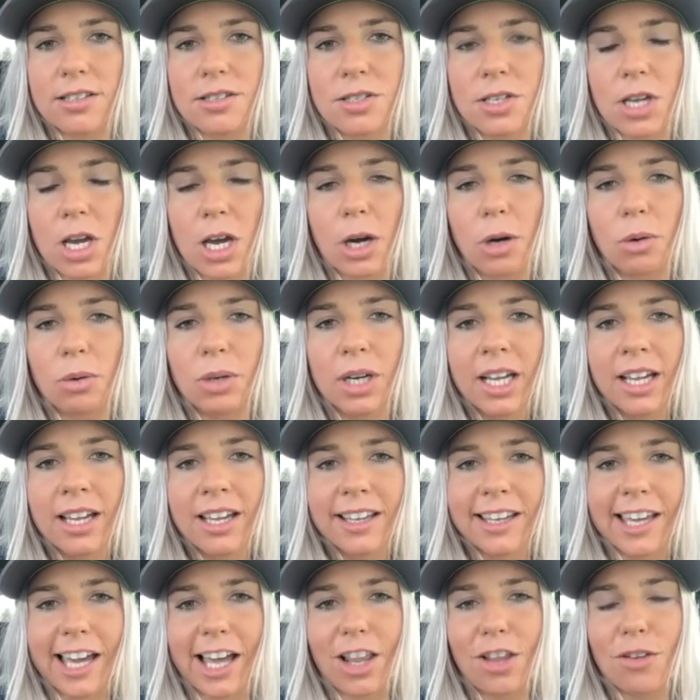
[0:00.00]
So
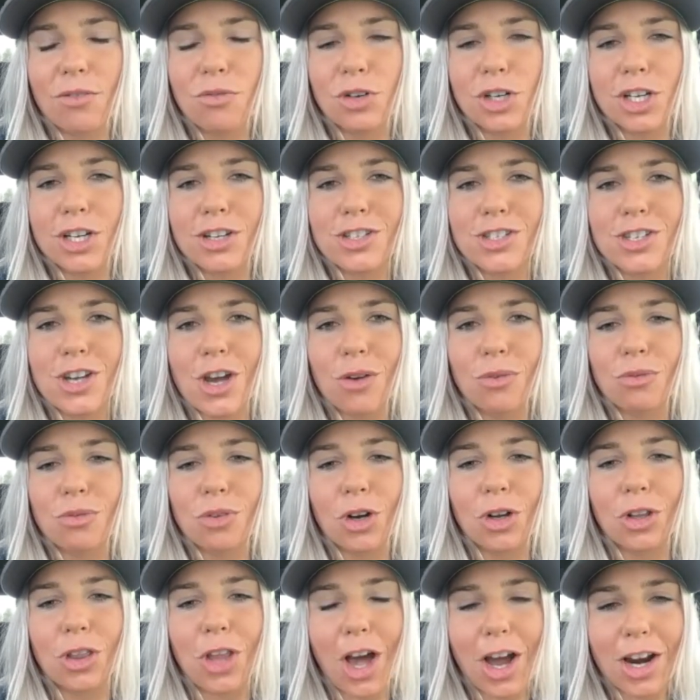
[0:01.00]
yeah. California is known
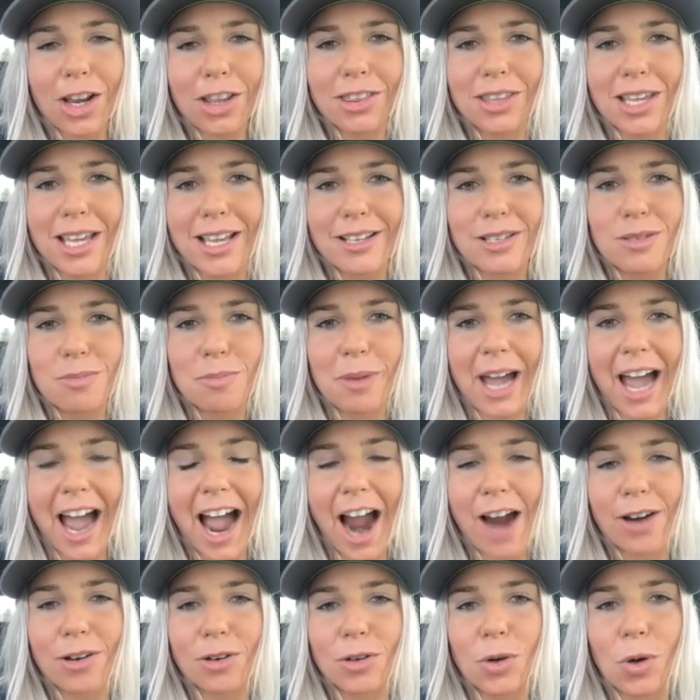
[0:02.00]
for a lot of things, but
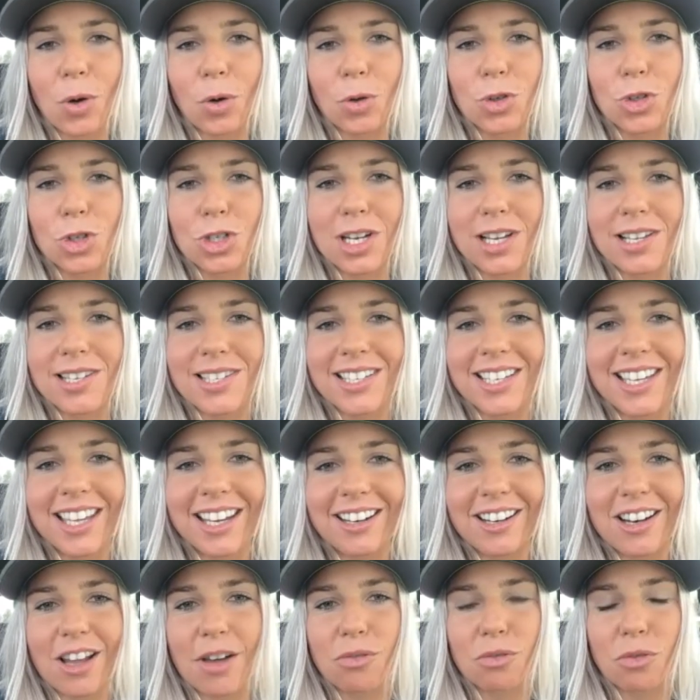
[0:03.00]
agriculture doesn't
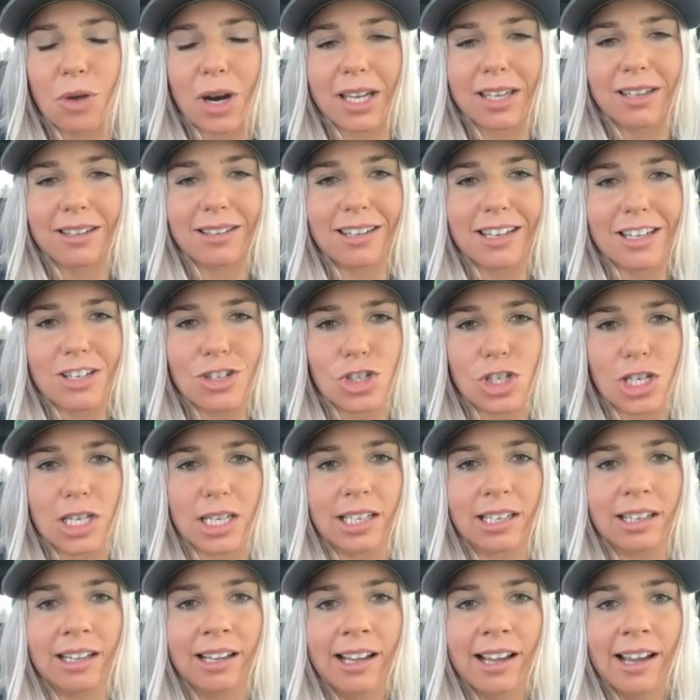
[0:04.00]
get enough
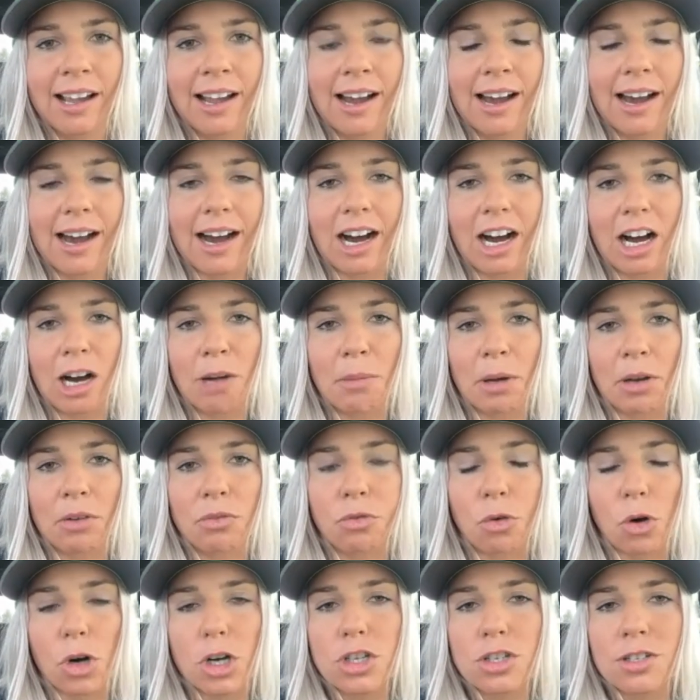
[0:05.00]
recognition. Yeah. Um,
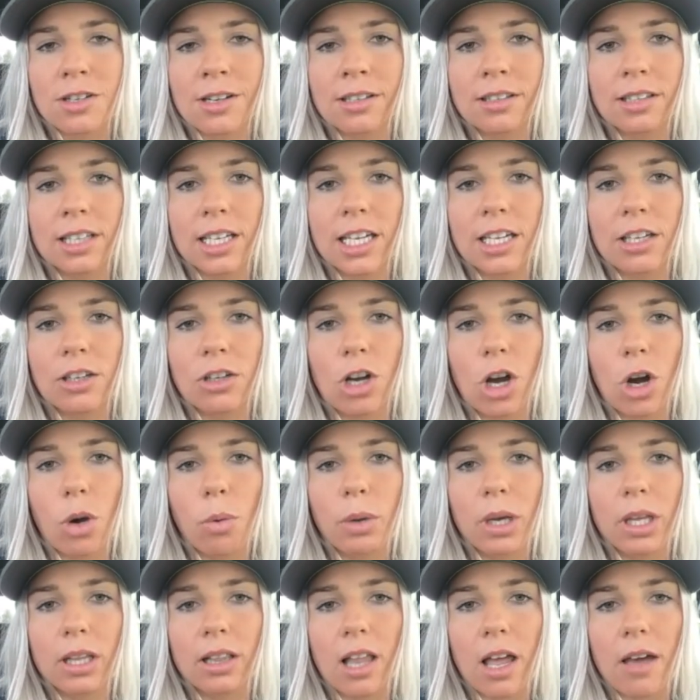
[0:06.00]
unfortunately, you know,
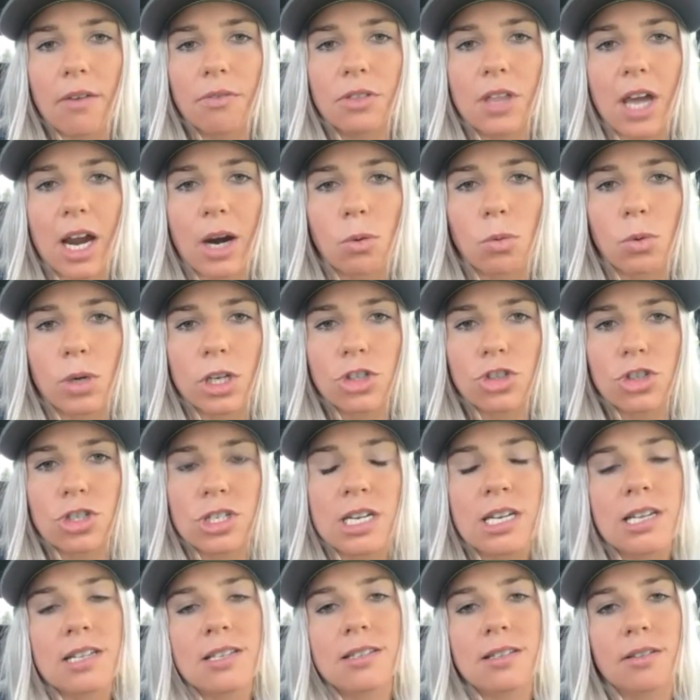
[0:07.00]
we left that
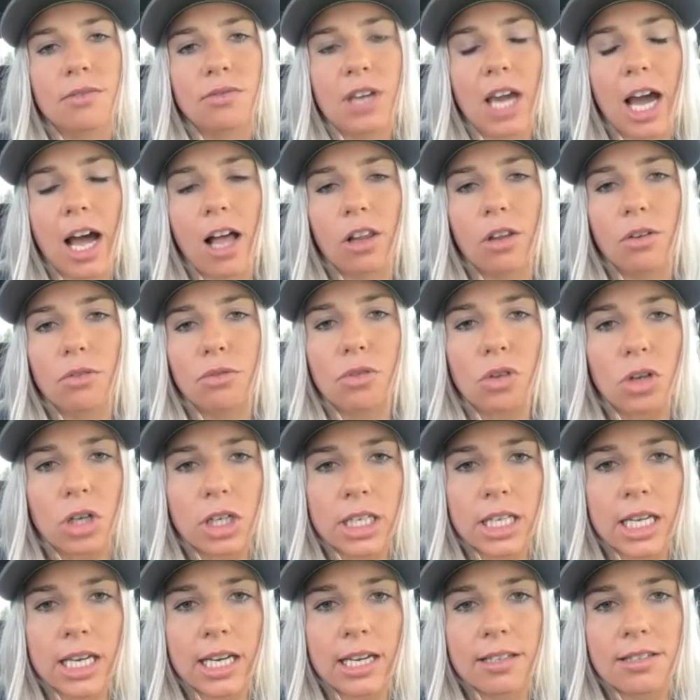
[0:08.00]
richness of
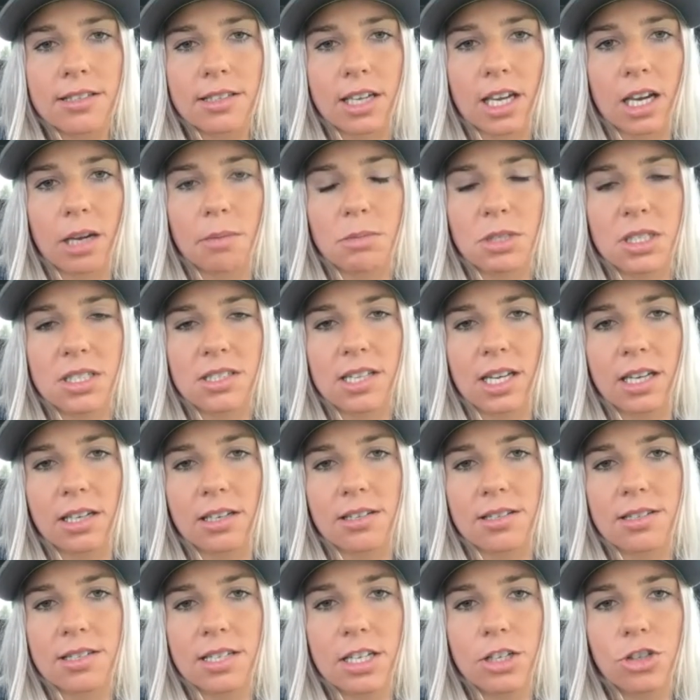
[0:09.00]
California to come to
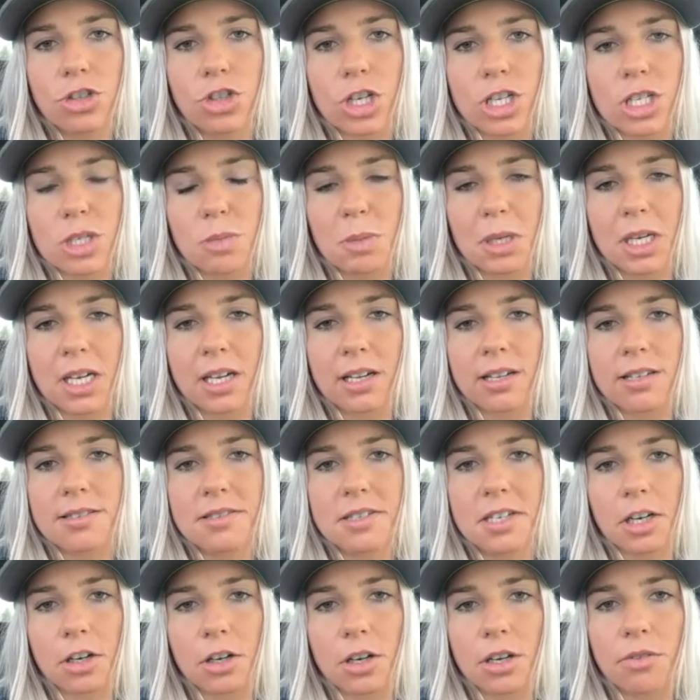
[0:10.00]
Tennessee just because
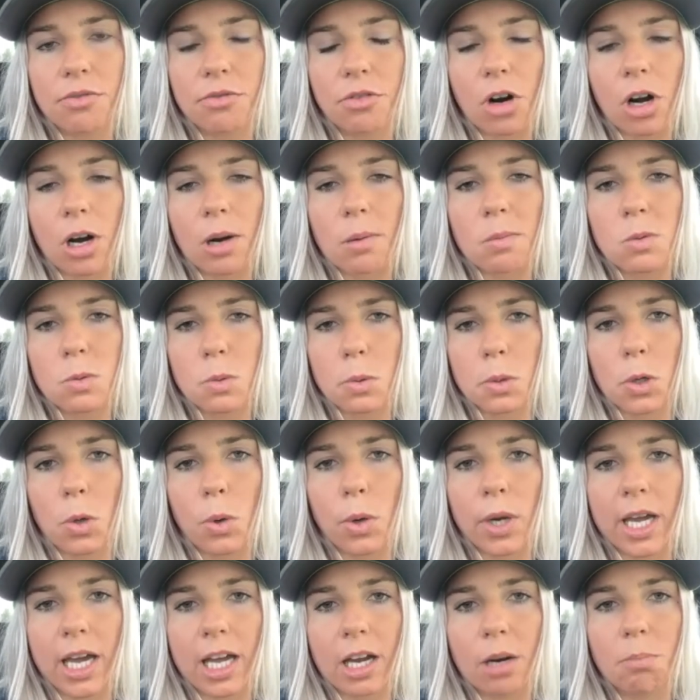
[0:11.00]
dairy farms were
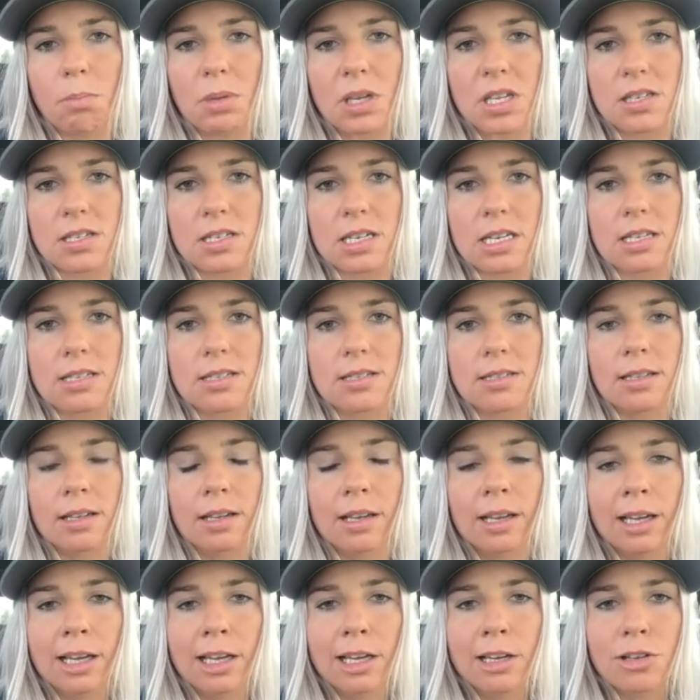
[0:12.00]
going out of business
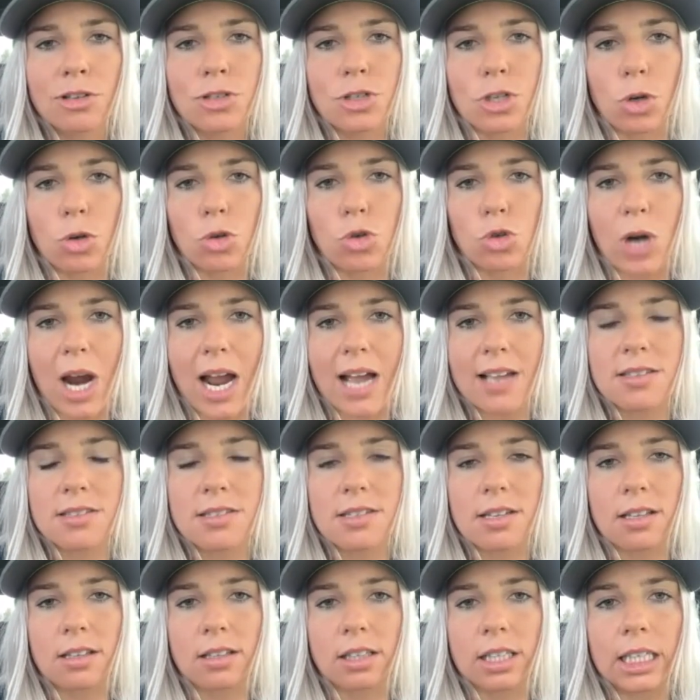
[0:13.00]
so
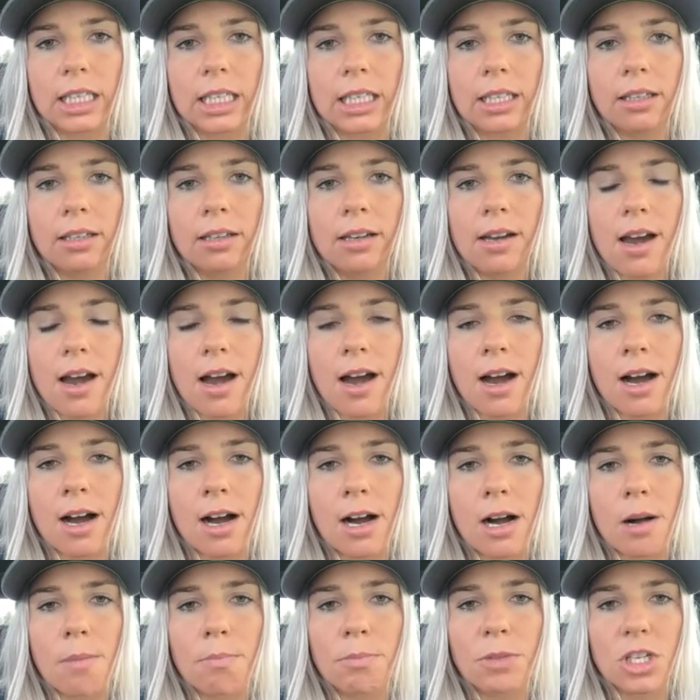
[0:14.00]
drastically,
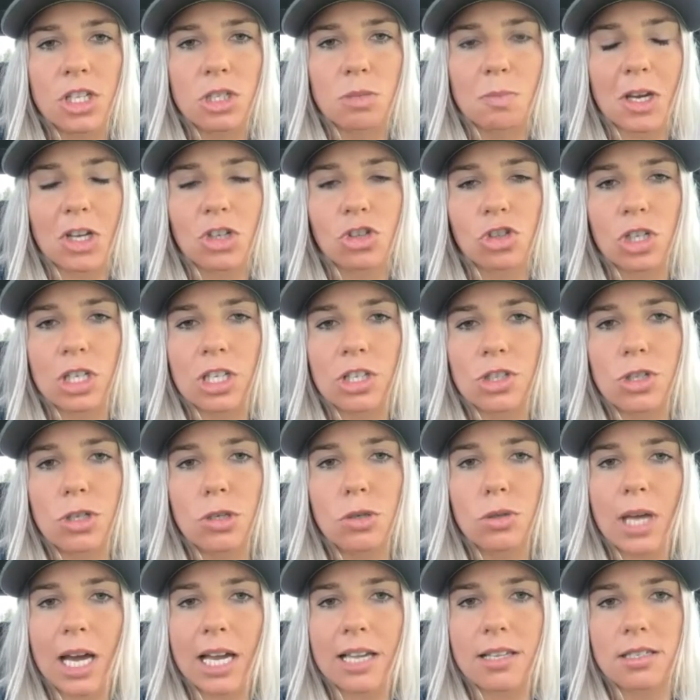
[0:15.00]
um, especially in
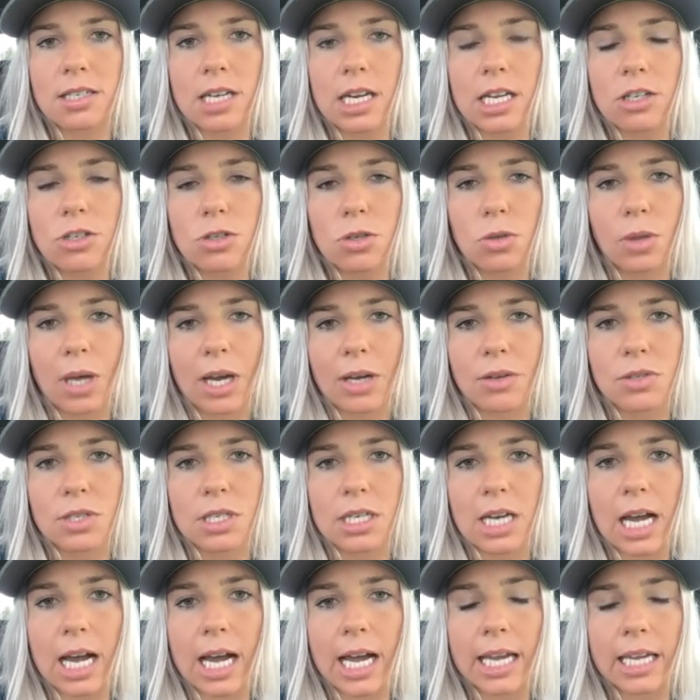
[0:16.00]
2008,
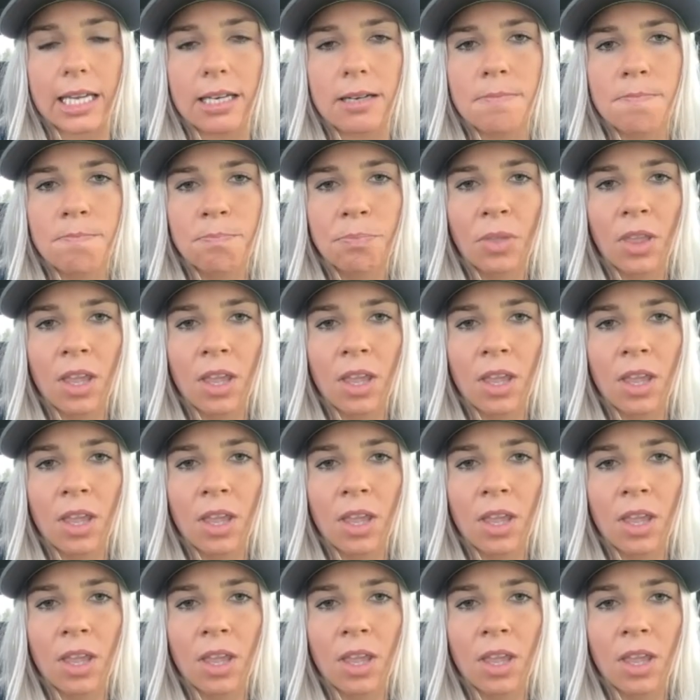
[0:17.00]
2009.